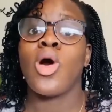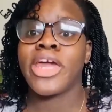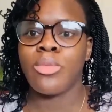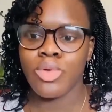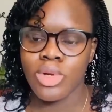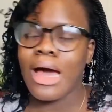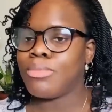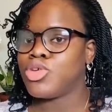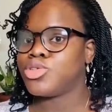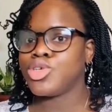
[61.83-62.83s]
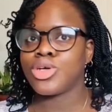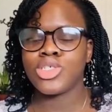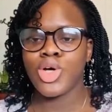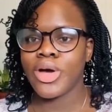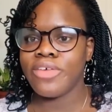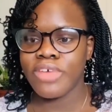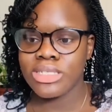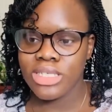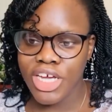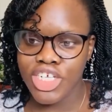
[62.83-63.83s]
workable. You do your soil
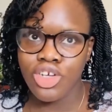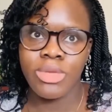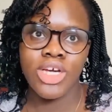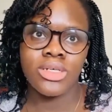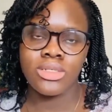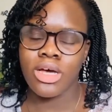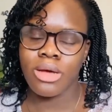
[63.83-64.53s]
investigation, because